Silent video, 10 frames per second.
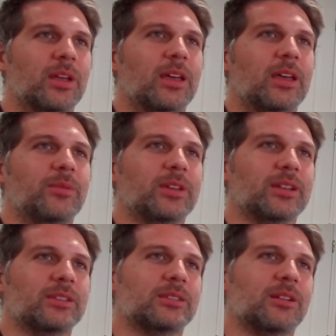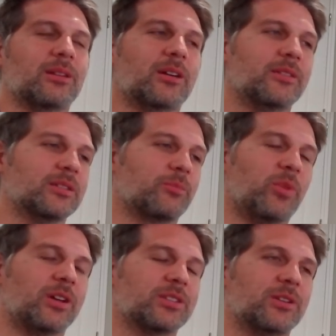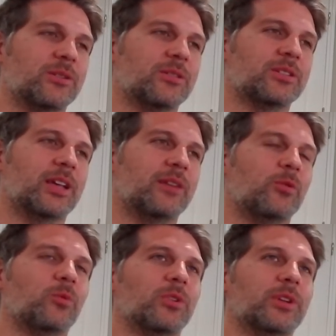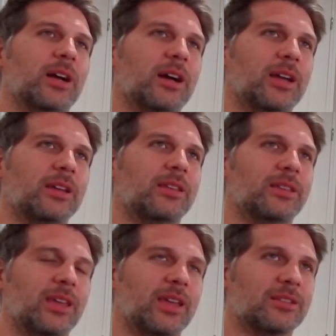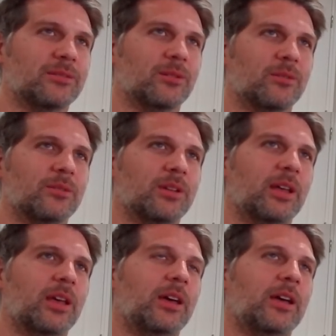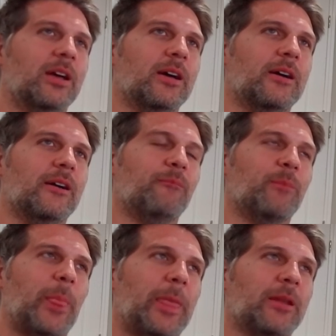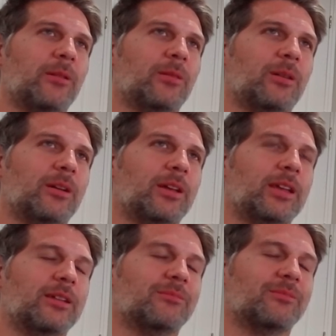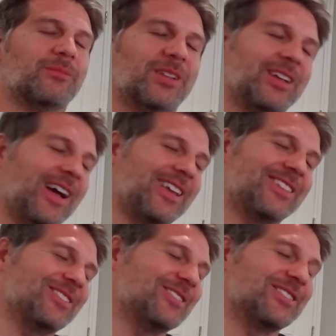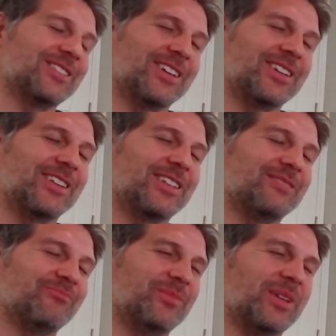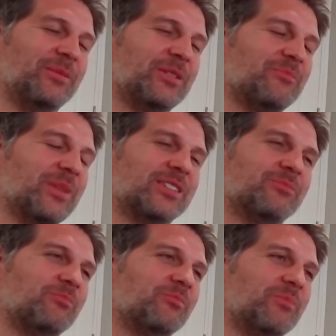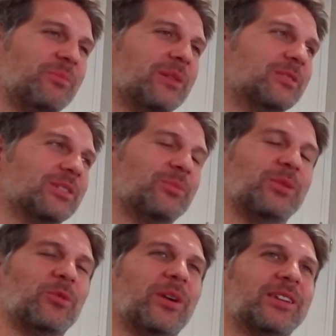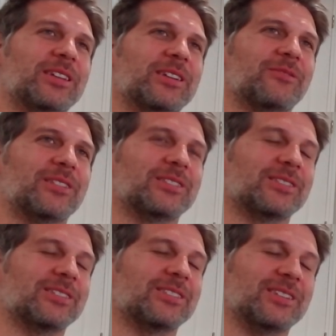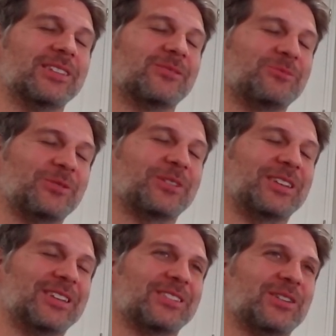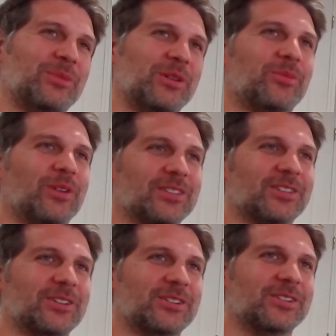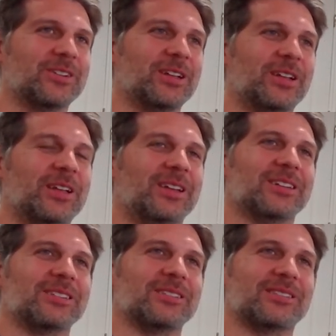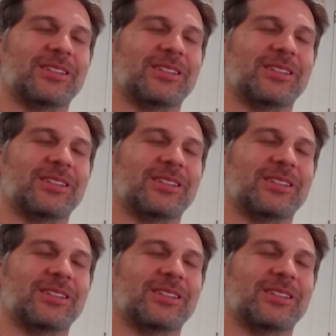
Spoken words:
because a lot of these prosecutors have a really high caseload, and I guess I'll just say, maybe some people might take offense to this. It's really easy to be a prosecutor, because